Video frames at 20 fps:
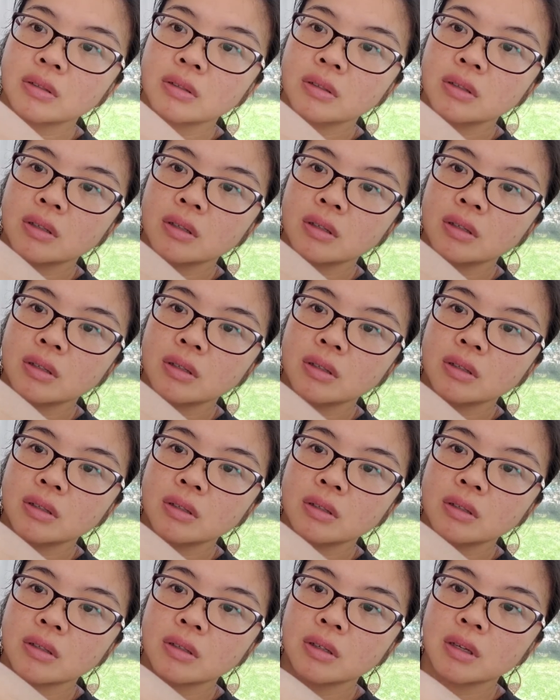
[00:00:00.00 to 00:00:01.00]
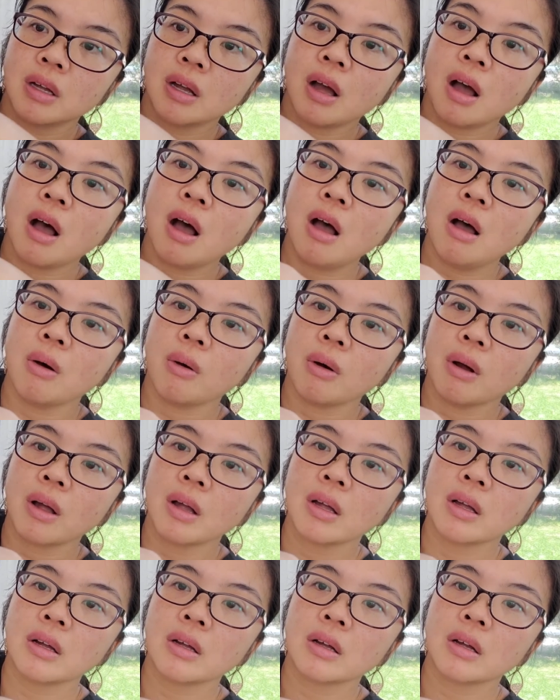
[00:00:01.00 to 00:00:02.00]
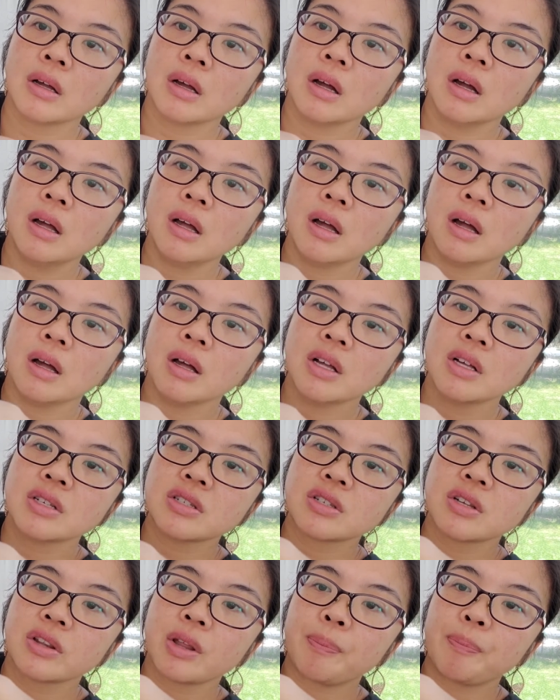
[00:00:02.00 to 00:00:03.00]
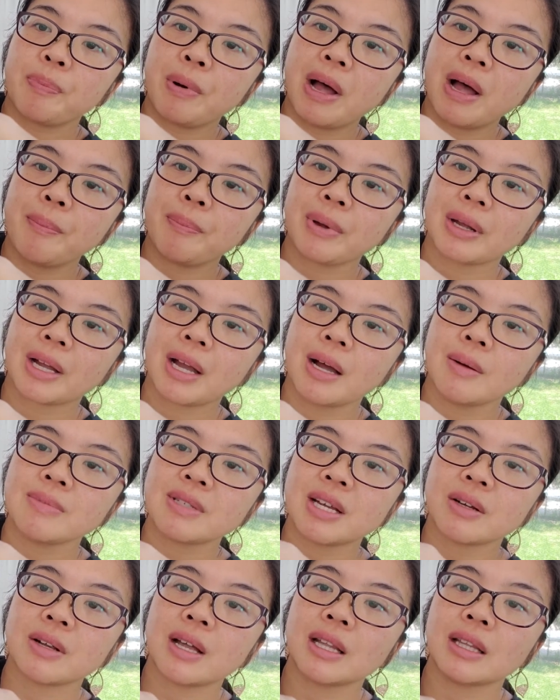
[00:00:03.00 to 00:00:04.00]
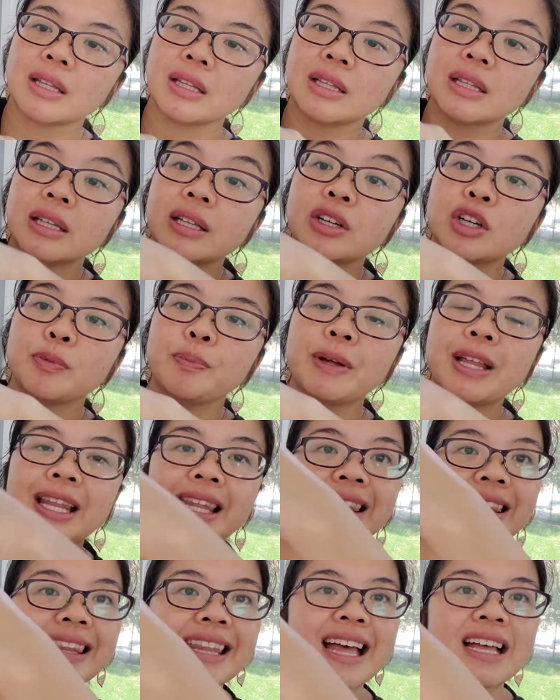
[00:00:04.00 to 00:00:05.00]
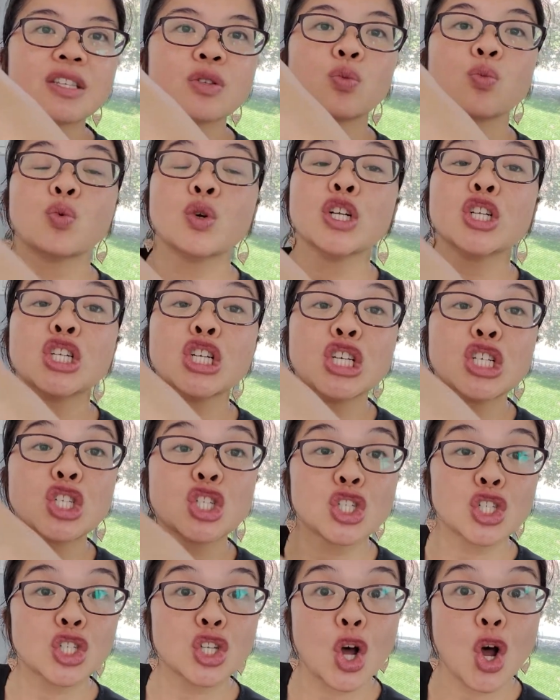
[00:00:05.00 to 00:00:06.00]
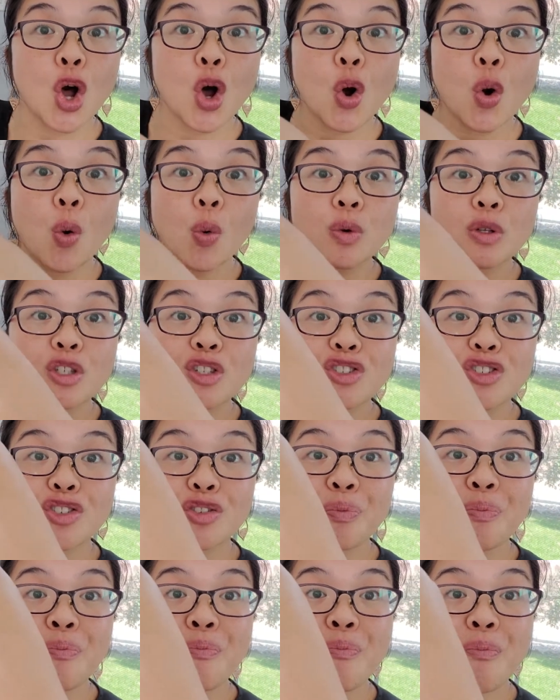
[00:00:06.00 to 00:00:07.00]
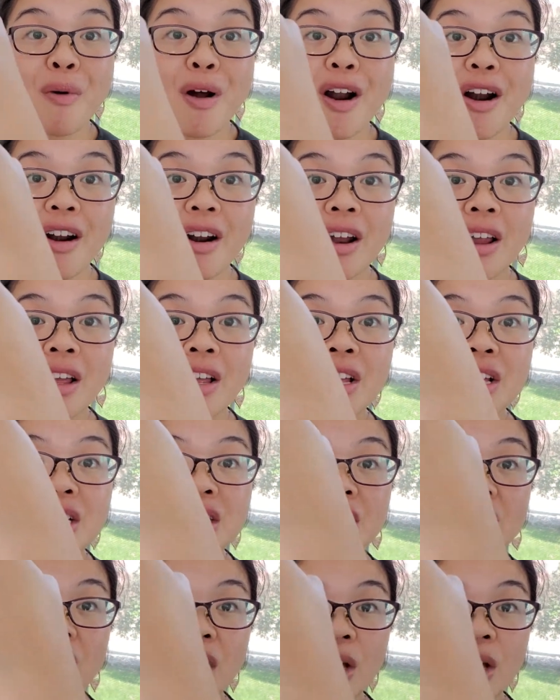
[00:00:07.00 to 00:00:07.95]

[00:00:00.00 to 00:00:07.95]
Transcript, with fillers: do a swatch of it. Oh, huh. So the pump, it comes out a little bit less, which is so smart. So